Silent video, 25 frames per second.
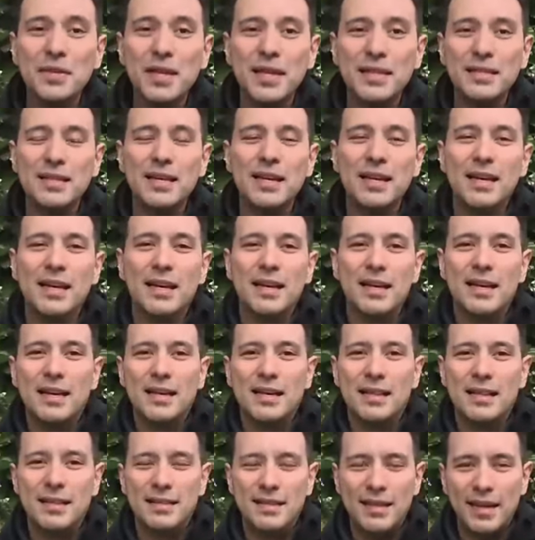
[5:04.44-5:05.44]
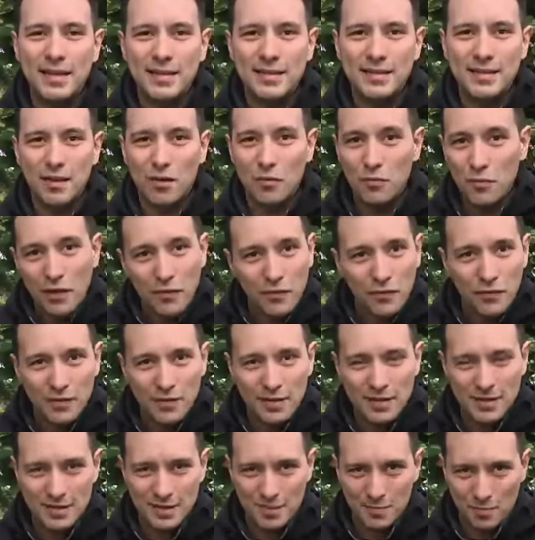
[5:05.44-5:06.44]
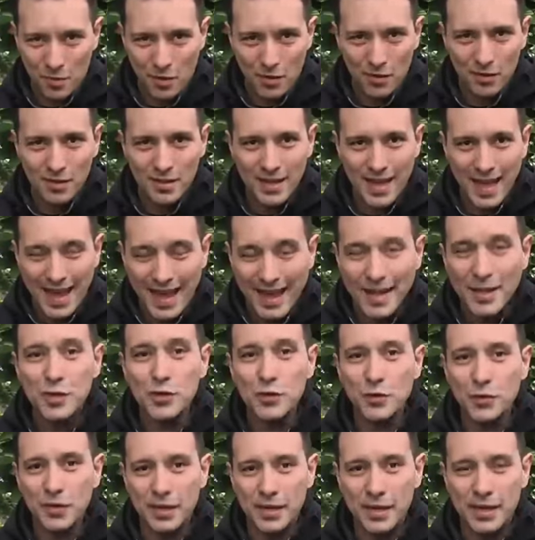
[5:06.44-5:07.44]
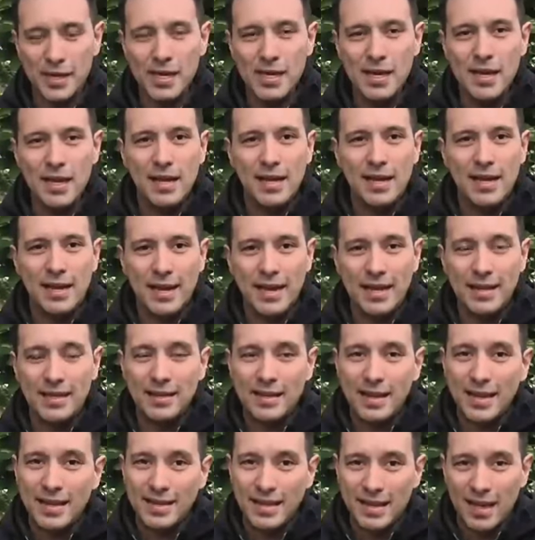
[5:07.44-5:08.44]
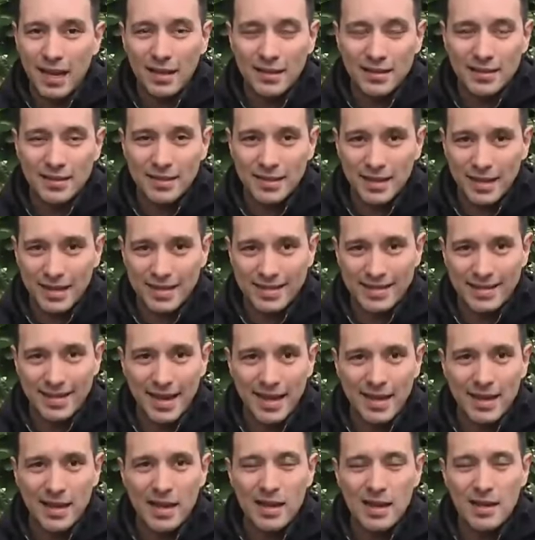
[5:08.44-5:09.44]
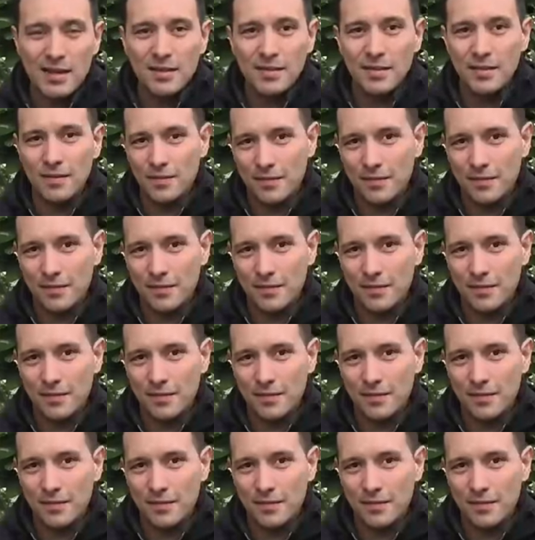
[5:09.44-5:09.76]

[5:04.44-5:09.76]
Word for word: that that reference model, actually, it, it got its data,